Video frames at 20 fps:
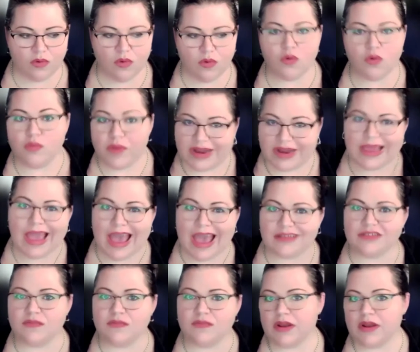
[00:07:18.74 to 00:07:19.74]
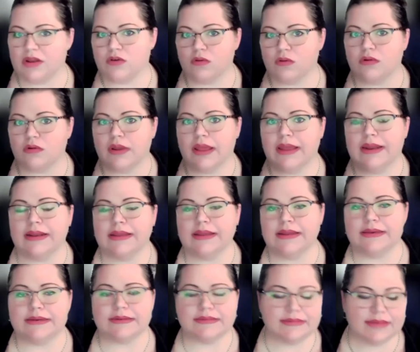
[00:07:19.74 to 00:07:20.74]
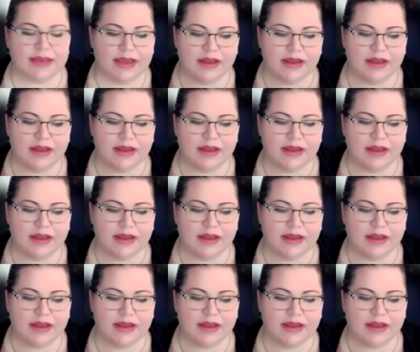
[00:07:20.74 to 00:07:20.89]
already activated Google Analytics,